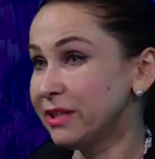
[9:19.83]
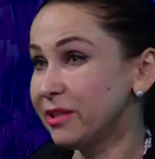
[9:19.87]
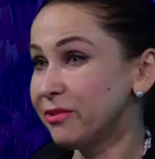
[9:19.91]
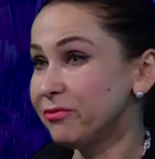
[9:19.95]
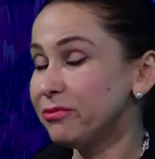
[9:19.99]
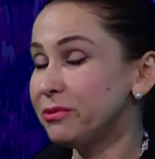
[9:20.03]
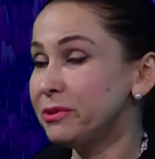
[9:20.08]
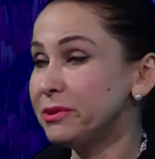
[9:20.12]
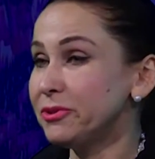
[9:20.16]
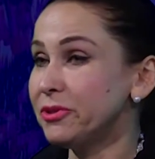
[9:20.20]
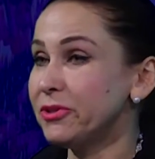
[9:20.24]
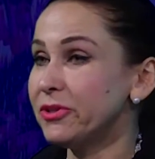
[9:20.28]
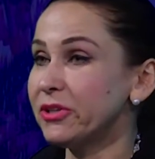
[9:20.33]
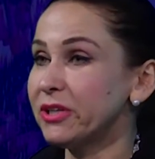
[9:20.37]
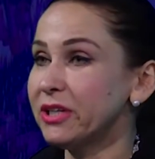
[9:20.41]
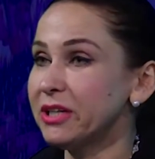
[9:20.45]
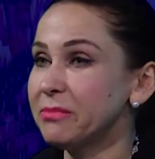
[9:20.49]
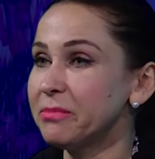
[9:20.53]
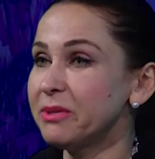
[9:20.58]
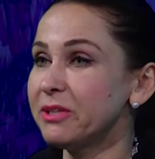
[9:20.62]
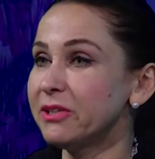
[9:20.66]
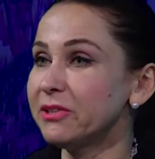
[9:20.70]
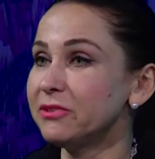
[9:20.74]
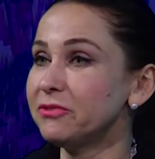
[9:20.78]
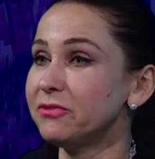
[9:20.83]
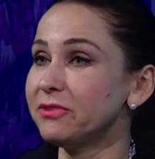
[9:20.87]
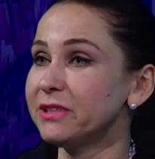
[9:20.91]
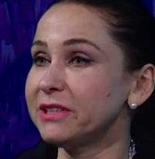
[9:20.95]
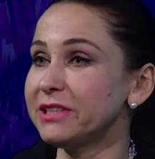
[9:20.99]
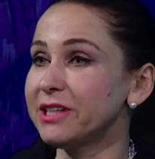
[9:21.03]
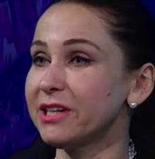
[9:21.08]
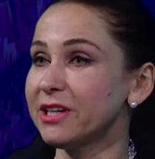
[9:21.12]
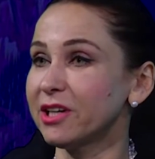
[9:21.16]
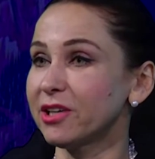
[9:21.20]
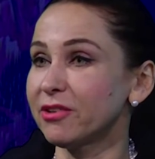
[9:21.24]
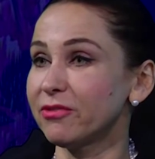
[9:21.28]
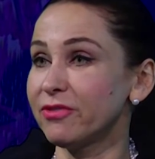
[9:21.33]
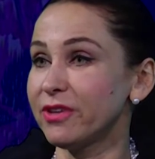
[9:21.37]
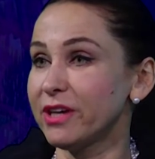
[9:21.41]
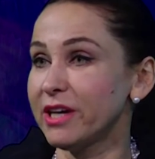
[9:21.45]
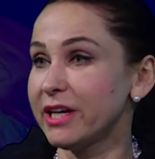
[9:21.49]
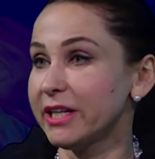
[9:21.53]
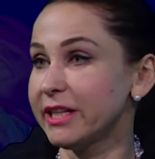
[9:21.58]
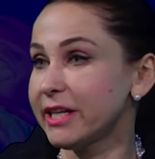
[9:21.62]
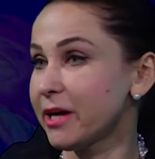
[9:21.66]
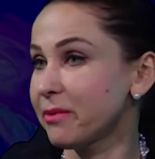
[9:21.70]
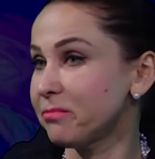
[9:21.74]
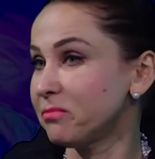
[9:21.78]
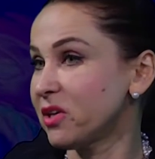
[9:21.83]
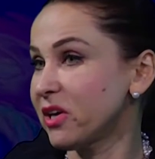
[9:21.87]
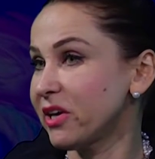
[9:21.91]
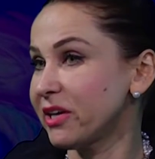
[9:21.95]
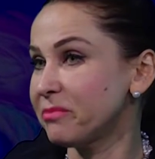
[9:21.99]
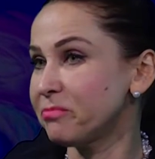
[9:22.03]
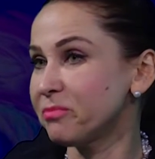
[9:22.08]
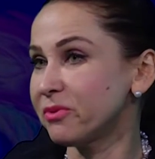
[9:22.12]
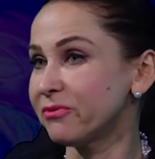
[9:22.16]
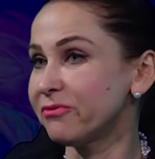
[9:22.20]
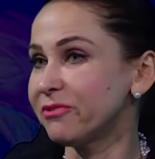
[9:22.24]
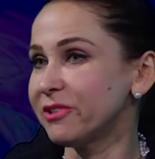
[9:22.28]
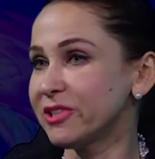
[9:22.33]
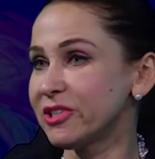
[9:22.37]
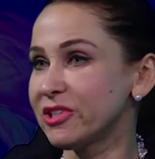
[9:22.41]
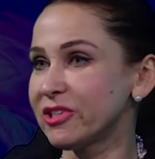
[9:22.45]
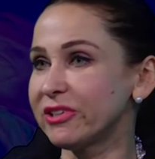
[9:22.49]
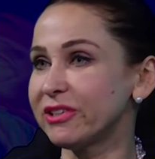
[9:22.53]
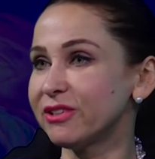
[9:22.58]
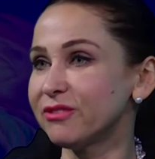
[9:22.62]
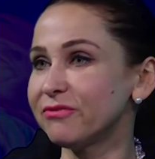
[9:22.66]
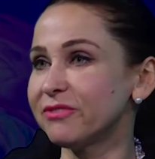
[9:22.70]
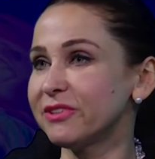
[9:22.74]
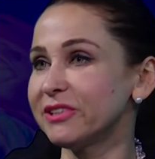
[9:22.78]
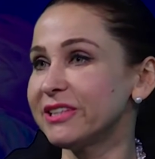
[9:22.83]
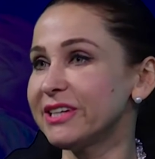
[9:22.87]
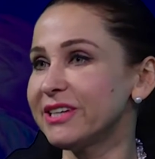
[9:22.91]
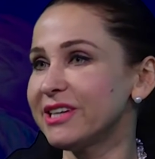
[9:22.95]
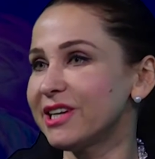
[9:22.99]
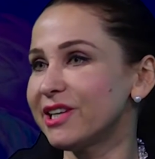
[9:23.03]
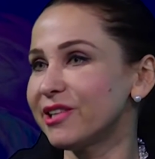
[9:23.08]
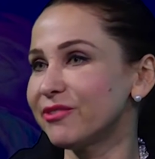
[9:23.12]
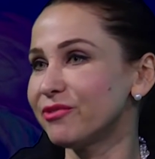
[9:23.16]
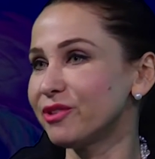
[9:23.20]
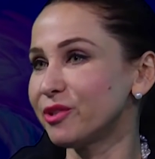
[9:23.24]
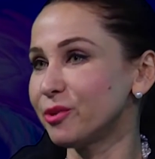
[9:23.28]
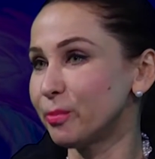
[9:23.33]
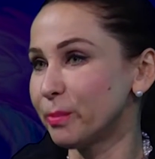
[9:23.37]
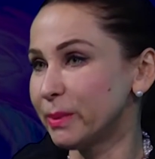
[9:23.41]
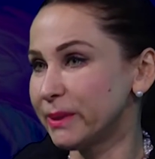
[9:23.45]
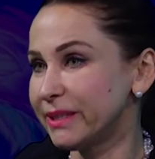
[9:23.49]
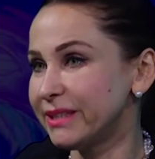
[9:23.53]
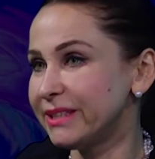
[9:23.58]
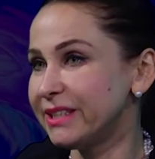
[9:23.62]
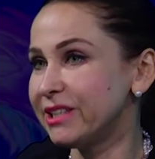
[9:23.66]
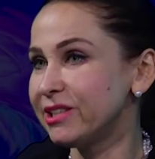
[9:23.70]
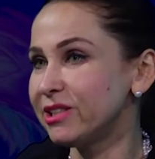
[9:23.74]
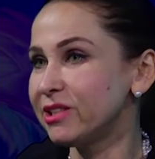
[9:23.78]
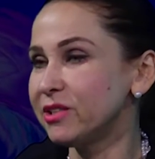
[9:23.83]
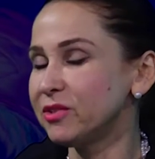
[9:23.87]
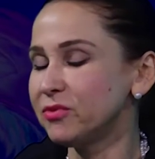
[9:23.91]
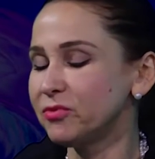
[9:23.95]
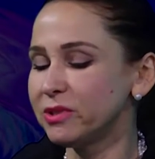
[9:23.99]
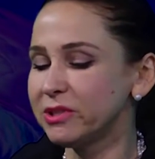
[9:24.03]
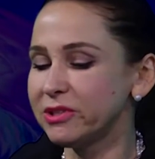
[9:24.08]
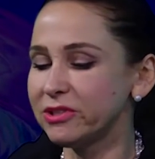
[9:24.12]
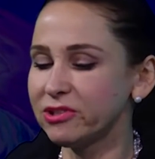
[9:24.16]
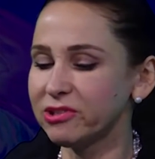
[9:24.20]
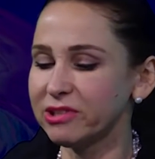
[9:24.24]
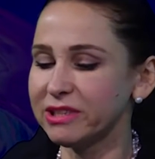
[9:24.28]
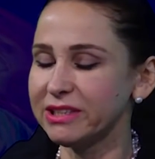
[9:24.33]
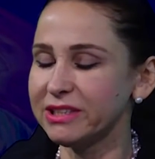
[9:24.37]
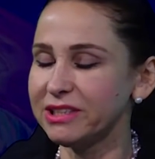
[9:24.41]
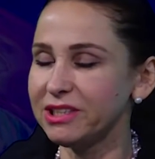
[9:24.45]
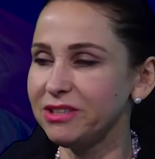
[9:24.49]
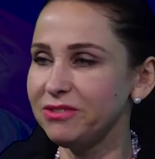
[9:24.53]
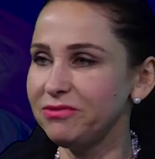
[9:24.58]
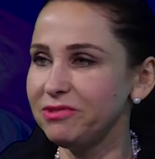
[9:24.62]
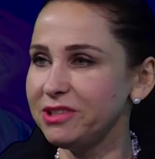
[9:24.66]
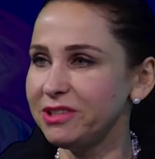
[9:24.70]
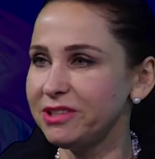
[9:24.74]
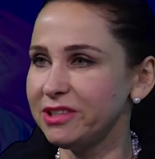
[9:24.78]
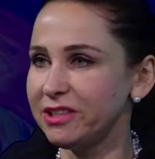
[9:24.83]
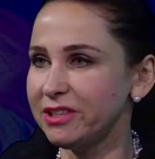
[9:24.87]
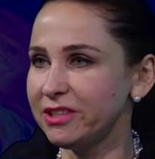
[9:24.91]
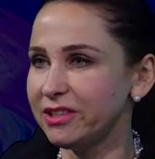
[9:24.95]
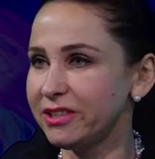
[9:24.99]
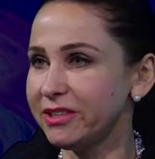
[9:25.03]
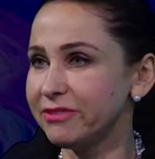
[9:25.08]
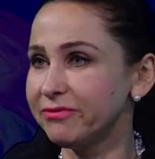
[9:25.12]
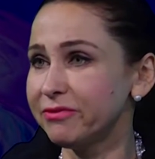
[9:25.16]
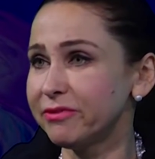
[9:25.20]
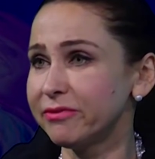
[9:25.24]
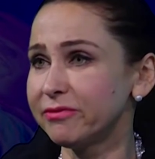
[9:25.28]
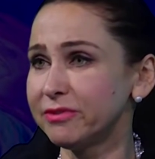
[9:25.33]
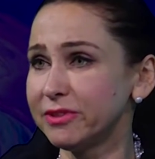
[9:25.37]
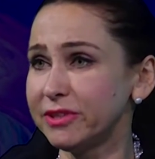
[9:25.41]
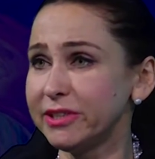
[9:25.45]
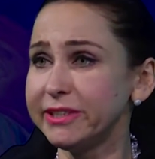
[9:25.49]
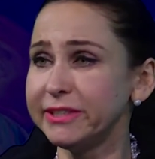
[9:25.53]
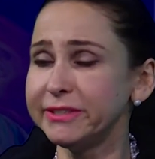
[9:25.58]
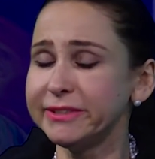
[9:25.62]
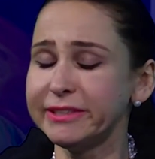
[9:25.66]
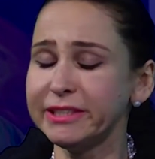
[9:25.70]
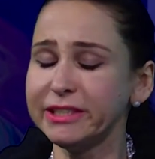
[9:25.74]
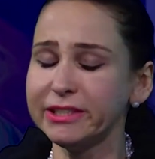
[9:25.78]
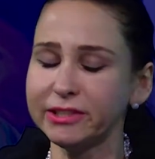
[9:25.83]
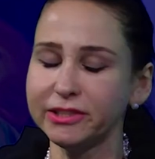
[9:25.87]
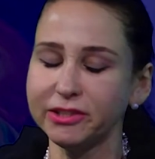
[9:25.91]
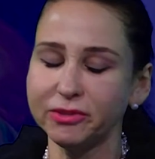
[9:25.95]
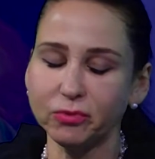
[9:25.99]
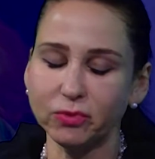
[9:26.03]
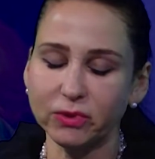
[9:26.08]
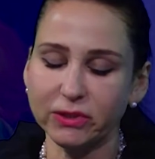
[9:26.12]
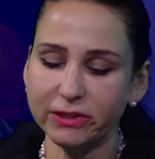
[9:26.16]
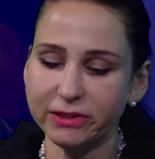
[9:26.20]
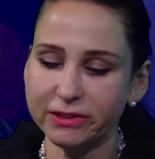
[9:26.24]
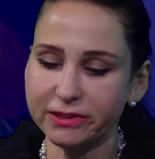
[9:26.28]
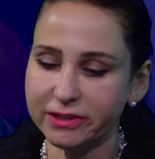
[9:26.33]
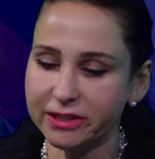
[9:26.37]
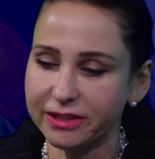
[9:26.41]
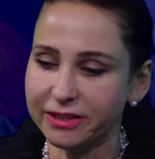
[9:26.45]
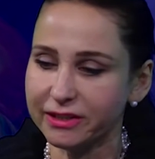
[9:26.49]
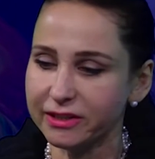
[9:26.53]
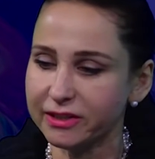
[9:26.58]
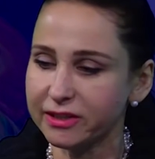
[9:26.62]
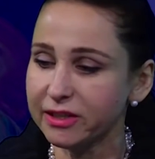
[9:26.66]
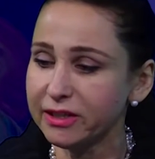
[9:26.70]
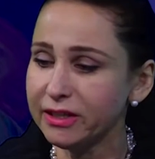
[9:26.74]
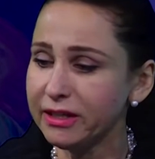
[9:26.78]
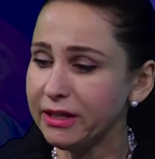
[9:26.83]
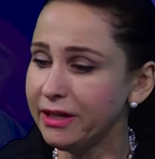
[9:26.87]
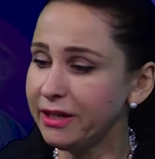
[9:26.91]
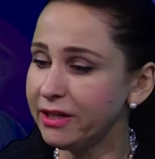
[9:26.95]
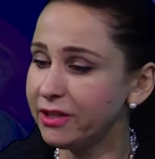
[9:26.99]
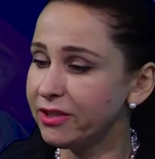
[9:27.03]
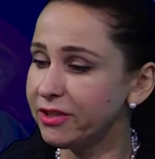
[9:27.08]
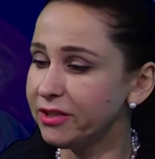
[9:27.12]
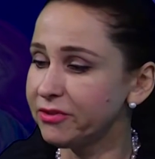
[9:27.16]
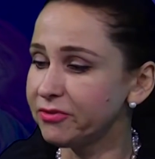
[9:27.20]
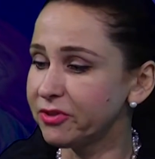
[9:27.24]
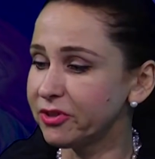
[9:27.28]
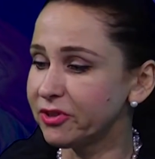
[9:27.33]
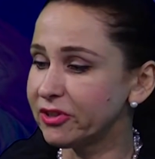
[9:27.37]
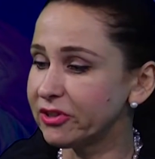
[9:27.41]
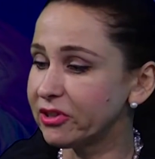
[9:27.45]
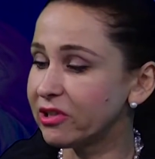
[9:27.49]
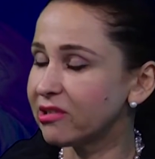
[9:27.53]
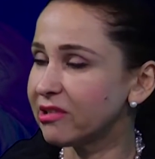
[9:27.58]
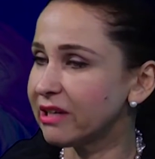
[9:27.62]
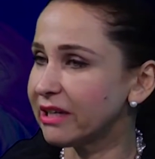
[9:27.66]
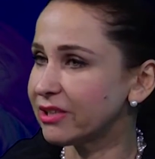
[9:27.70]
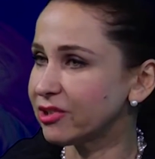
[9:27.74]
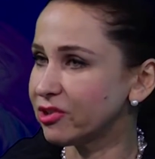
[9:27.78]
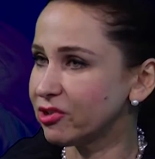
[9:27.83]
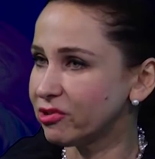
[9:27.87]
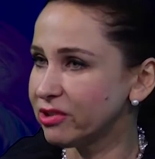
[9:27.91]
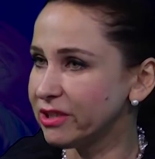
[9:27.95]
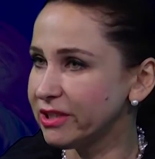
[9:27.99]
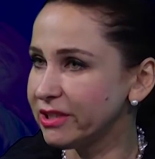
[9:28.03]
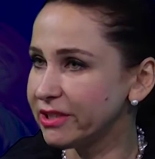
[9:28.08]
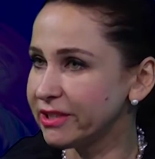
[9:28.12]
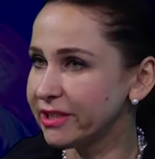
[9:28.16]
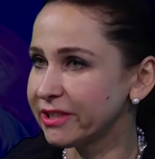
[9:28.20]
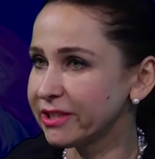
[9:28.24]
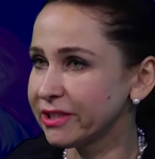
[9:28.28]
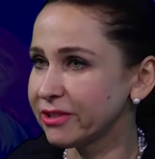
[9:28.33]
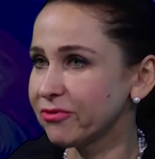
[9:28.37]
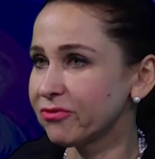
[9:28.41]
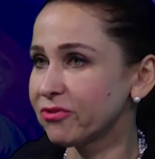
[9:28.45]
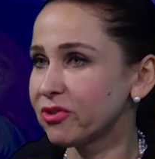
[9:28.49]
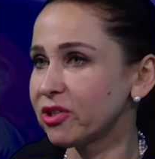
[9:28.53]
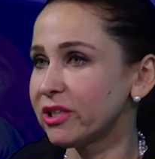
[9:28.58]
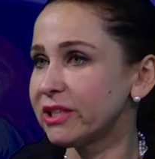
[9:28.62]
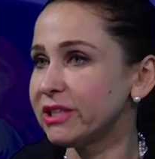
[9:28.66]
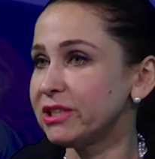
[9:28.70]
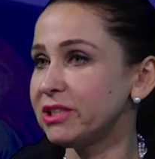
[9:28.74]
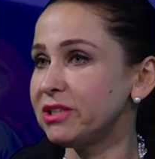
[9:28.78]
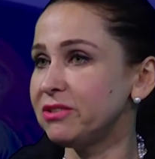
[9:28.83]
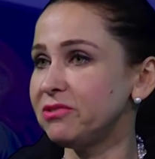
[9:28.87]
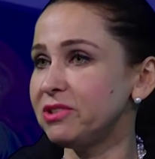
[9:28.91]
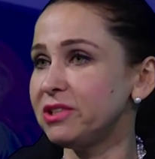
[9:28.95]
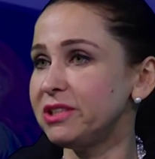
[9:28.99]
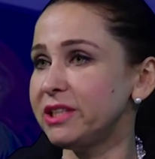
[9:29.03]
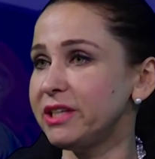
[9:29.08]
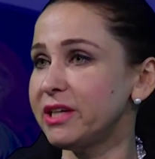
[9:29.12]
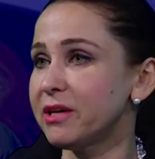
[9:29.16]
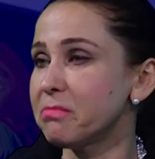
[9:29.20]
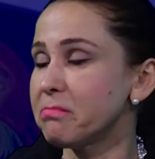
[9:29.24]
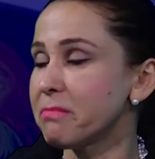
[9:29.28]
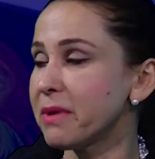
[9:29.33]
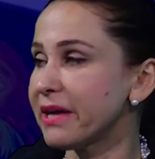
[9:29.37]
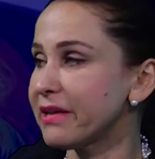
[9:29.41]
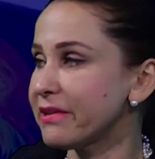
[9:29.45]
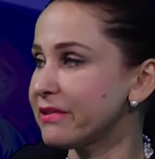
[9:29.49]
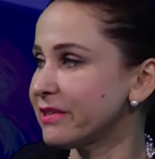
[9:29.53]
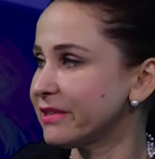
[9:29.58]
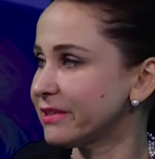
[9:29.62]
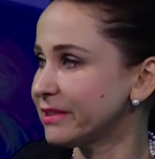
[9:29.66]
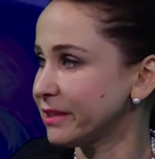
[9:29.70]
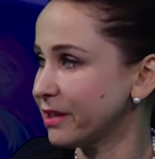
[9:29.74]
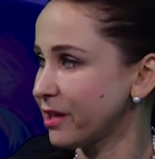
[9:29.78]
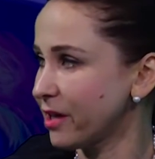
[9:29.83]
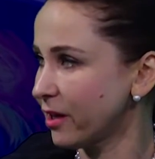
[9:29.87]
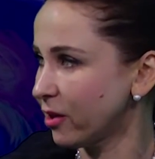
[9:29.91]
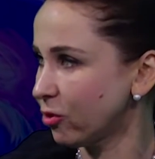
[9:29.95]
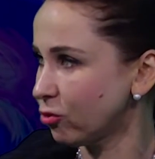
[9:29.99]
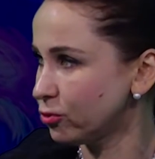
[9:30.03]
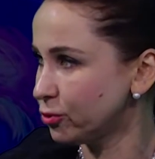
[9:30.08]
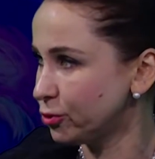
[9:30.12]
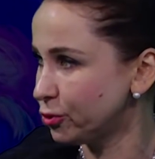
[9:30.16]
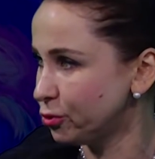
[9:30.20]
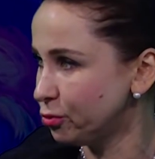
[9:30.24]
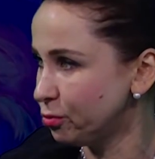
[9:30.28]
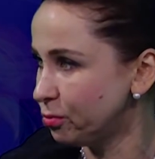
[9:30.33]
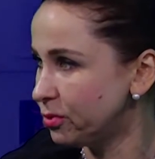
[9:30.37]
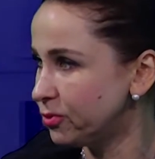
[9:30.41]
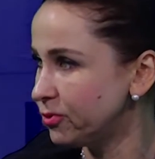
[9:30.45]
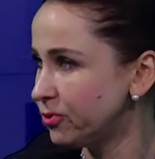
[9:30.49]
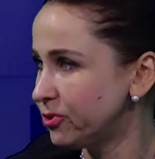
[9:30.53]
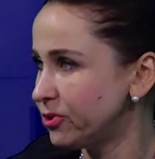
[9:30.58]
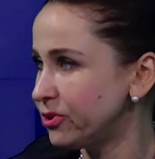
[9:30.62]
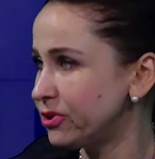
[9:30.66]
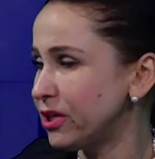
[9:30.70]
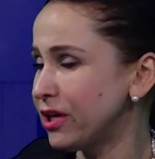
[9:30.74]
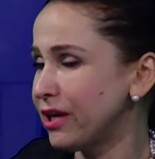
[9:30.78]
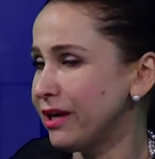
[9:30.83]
If we're talking about photography, and I'm not a professional photographer, but dealing with creativity and dealing with different characteristics of creativity and methods, how to boost